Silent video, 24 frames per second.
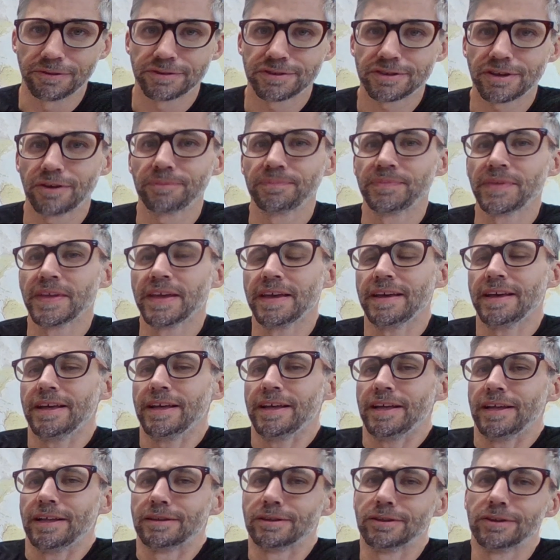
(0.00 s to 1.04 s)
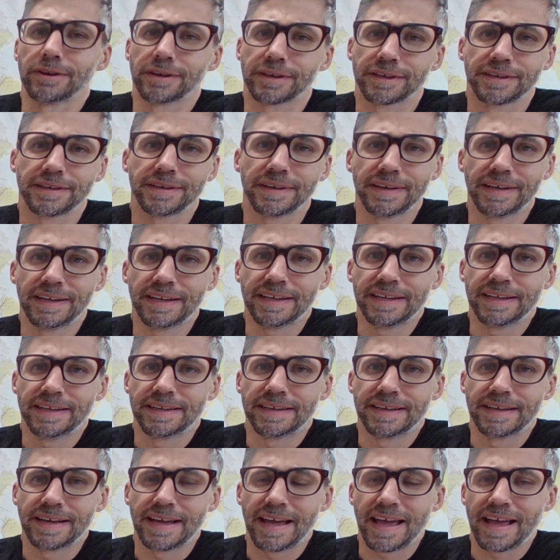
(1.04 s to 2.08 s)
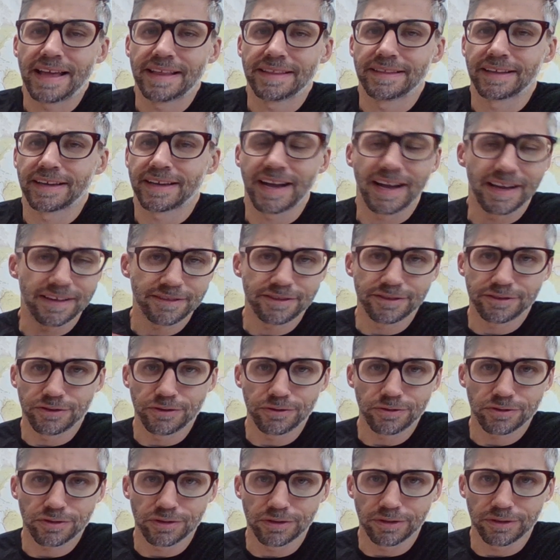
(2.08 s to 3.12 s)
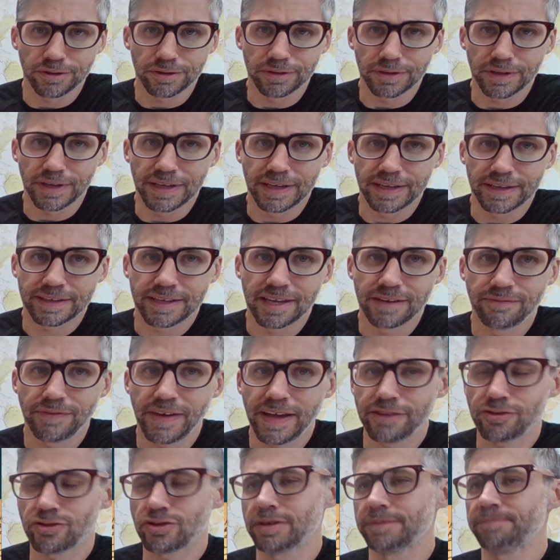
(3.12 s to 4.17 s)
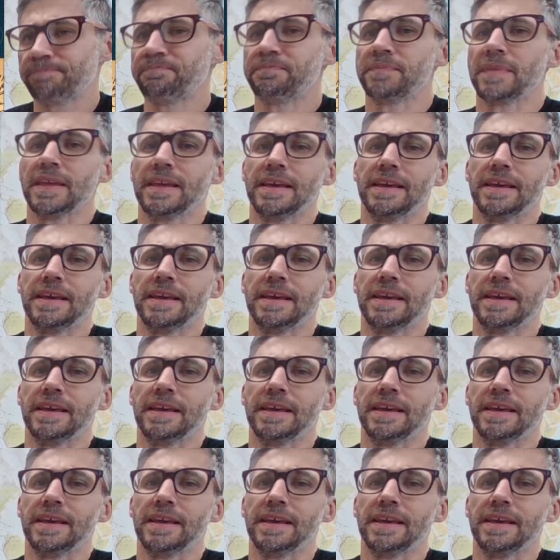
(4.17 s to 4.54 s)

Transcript: So look, the Constitutional Convention